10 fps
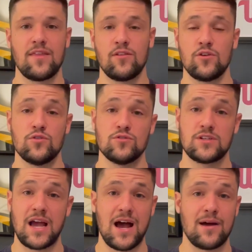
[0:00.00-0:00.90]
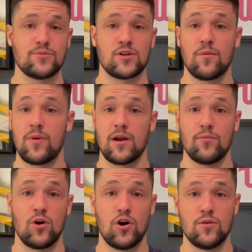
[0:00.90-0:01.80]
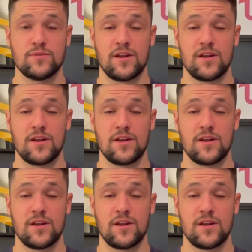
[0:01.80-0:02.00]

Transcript: and they'll use comps or comparable homes